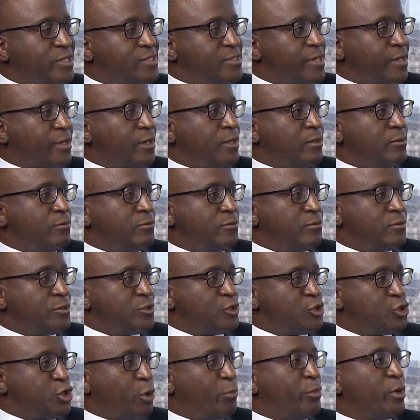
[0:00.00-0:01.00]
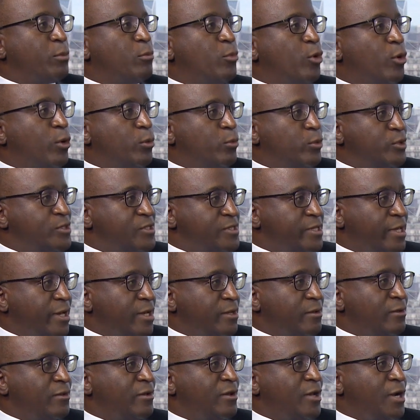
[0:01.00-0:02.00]
second shopping mall was
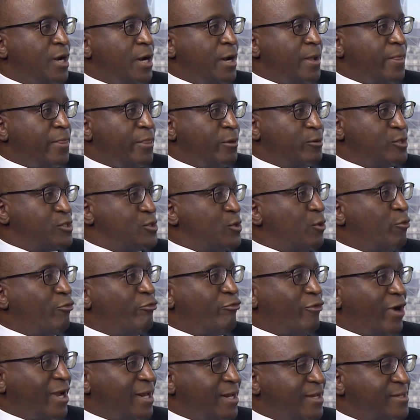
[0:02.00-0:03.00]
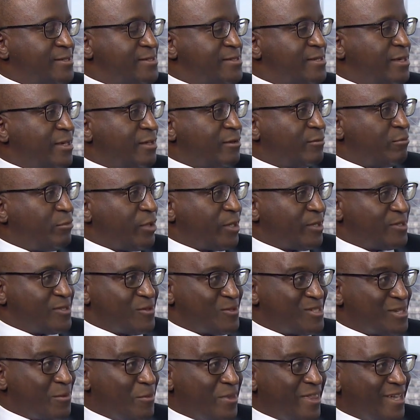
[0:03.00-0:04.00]
done, there was no financing because it
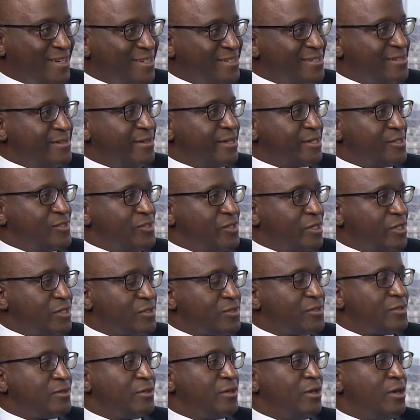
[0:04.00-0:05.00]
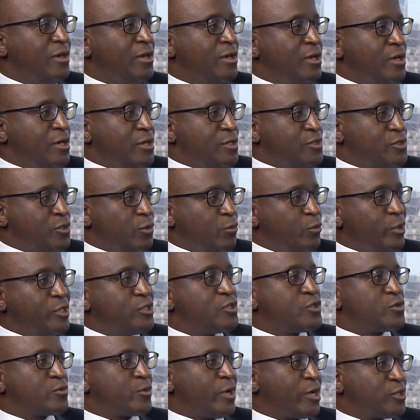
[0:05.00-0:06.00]
was something that didn't exist. So we
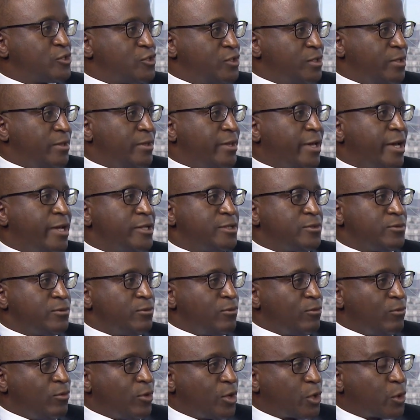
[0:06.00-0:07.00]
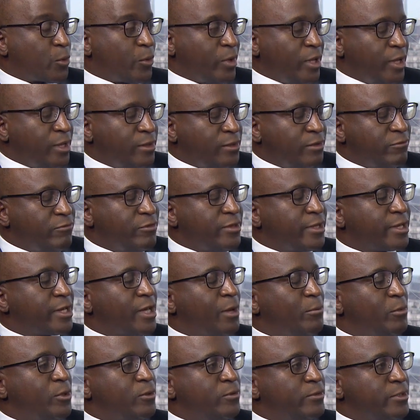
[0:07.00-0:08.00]
structured that, were creative in the
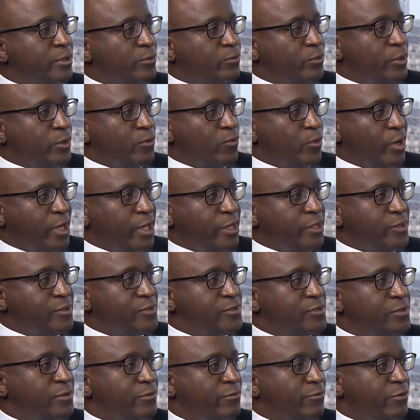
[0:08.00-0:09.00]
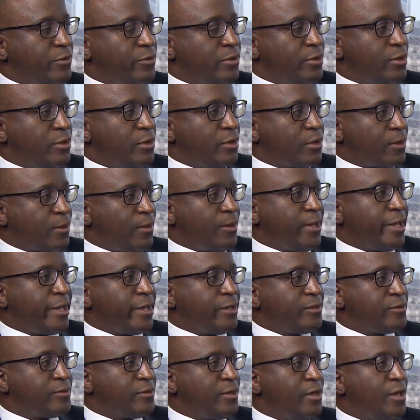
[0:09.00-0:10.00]
capital that we raised for the
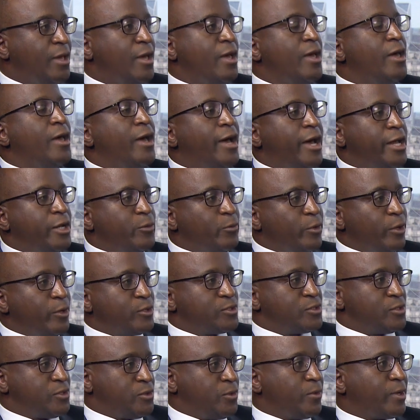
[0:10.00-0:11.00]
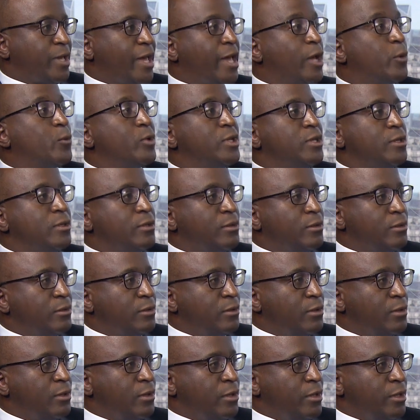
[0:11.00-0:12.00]
client, and we also took equity
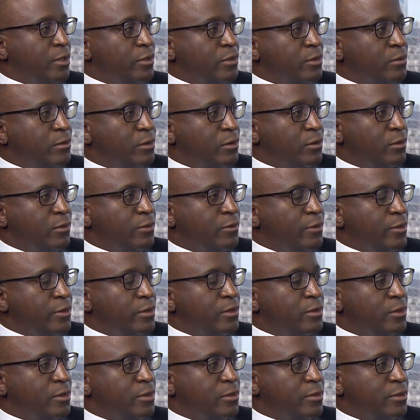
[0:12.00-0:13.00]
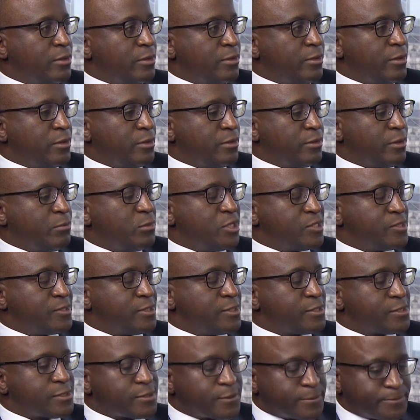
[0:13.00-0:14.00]
in the
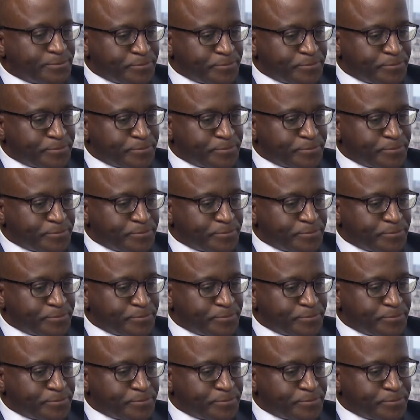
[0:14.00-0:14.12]
business.